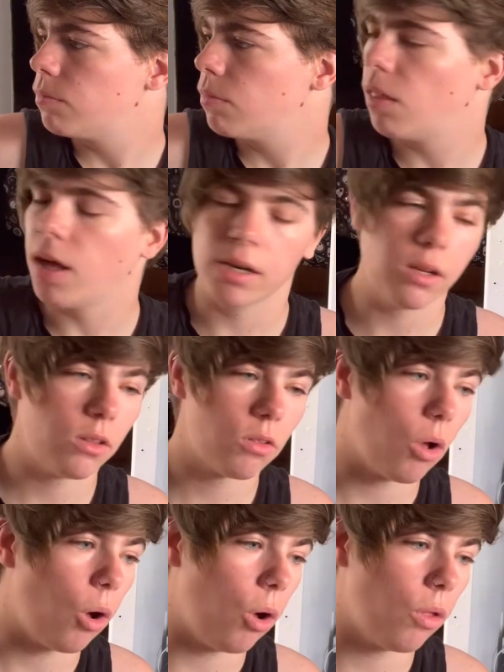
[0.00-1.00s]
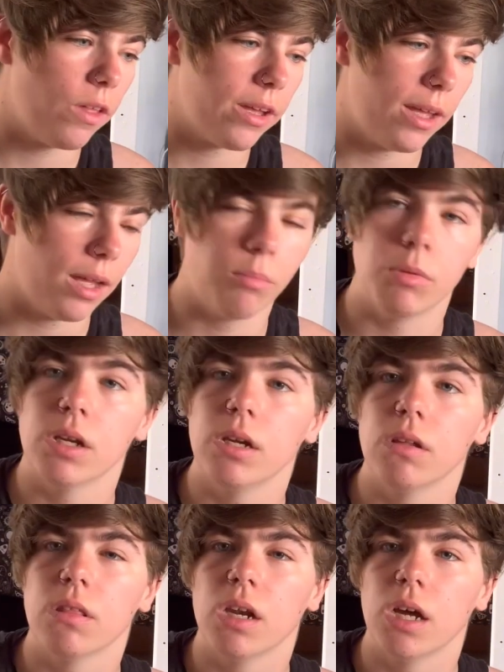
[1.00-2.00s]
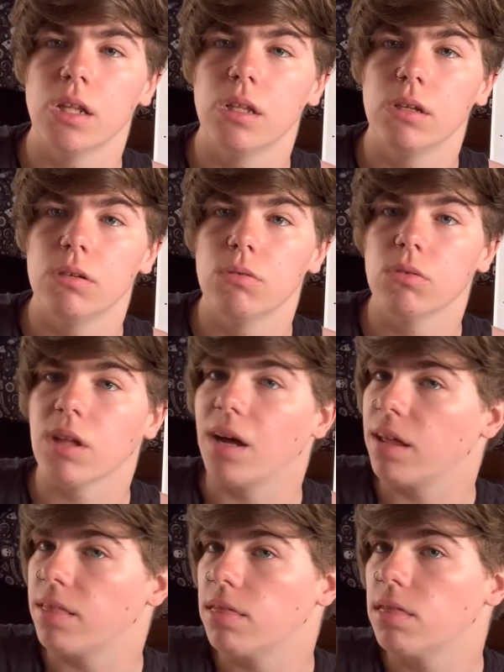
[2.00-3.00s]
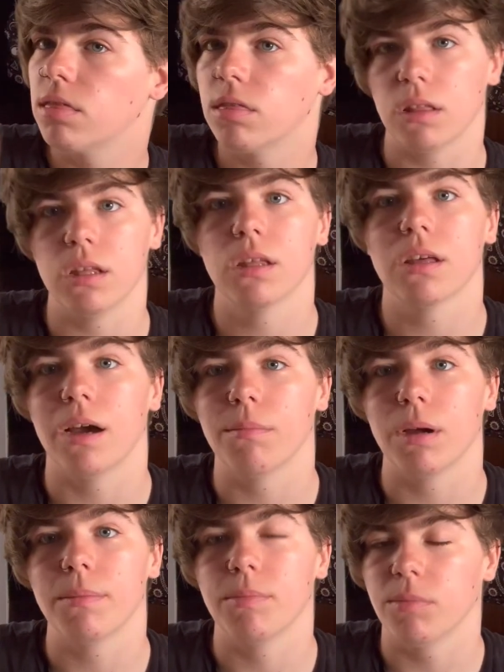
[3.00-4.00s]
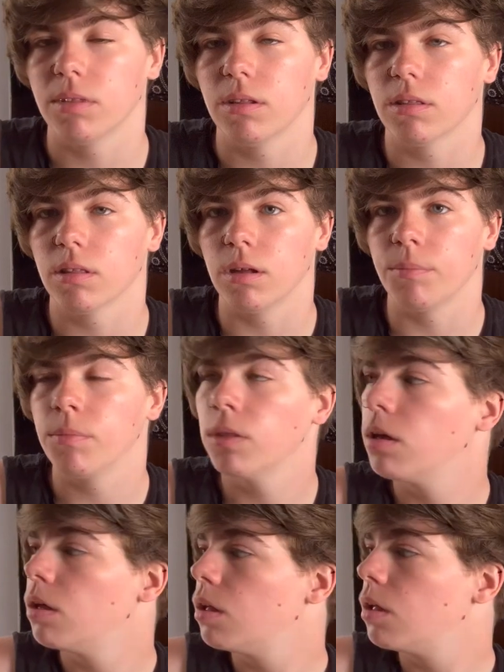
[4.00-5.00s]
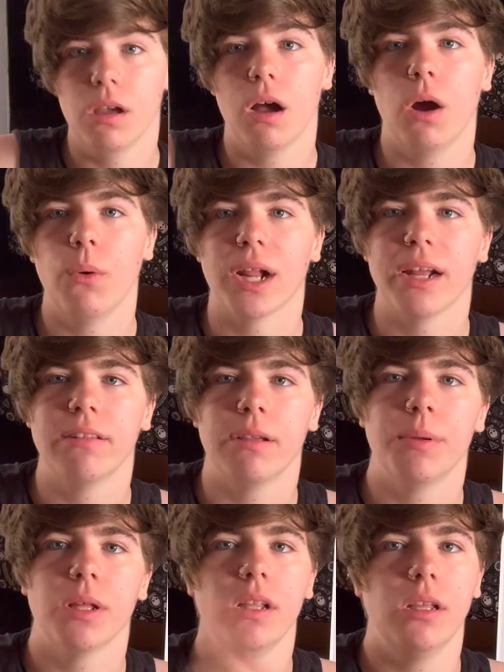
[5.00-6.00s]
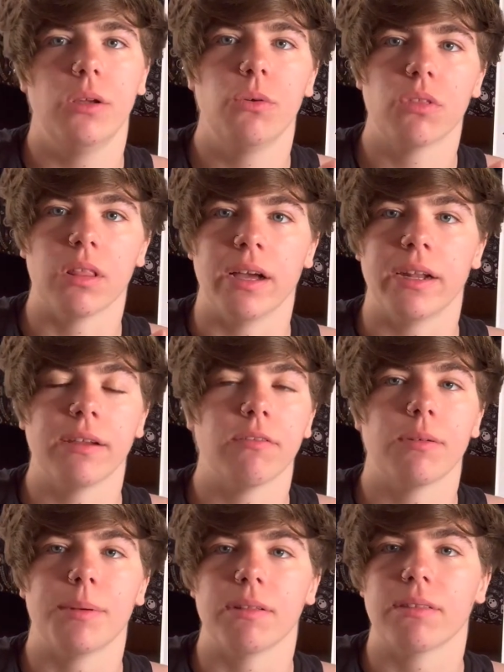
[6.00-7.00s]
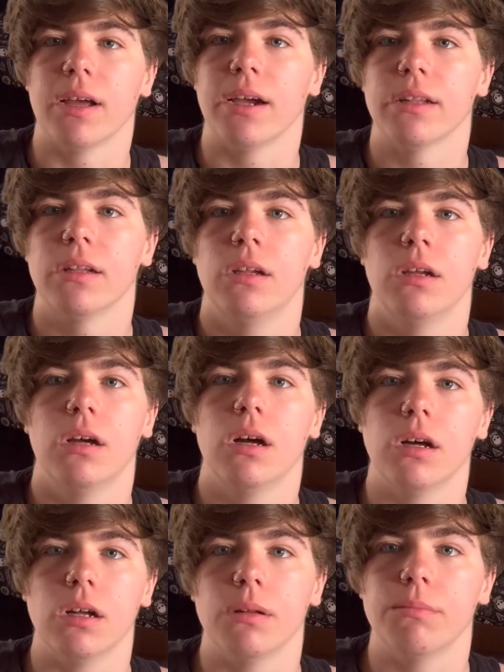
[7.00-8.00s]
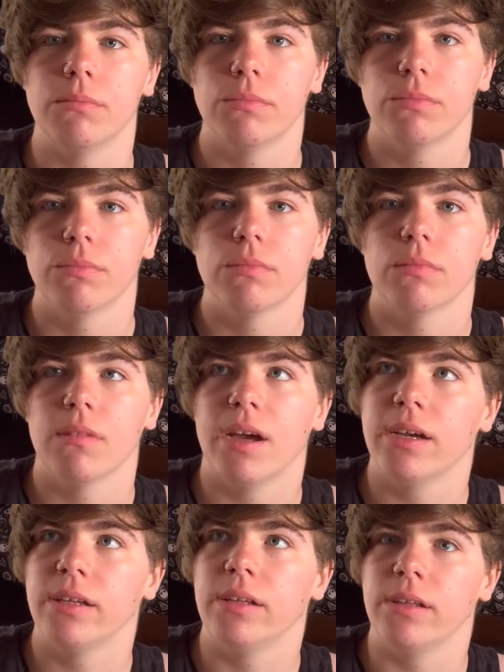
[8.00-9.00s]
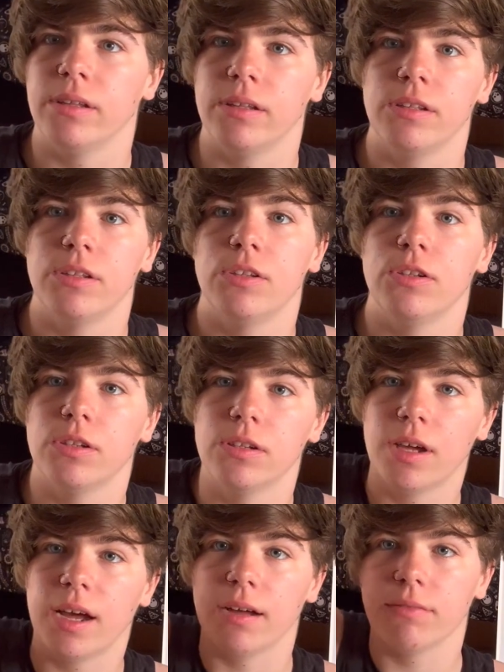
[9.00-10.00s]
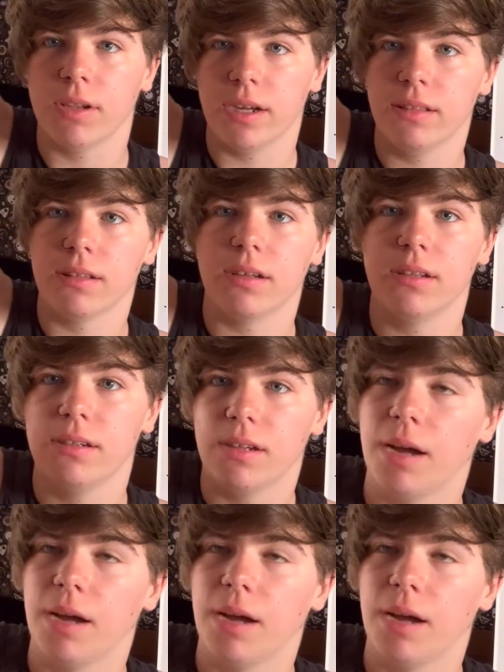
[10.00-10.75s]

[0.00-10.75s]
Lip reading: That is all the camera gear that I use. I think I might be missing some. Oh, and I typically use lighting from outside. I have lights on.